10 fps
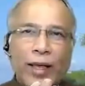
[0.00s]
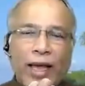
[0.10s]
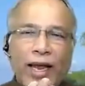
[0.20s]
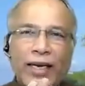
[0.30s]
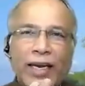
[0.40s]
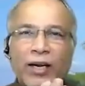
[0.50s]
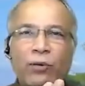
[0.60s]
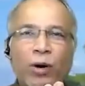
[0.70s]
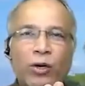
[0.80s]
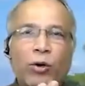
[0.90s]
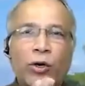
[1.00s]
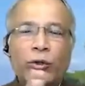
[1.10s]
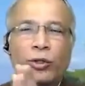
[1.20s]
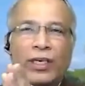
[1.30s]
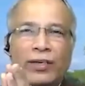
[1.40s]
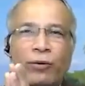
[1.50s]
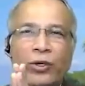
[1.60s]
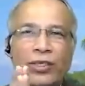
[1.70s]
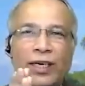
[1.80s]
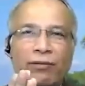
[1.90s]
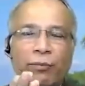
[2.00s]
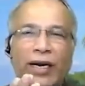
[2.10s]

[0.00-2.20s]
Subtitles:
and he didn't want to go through the divorce stuff.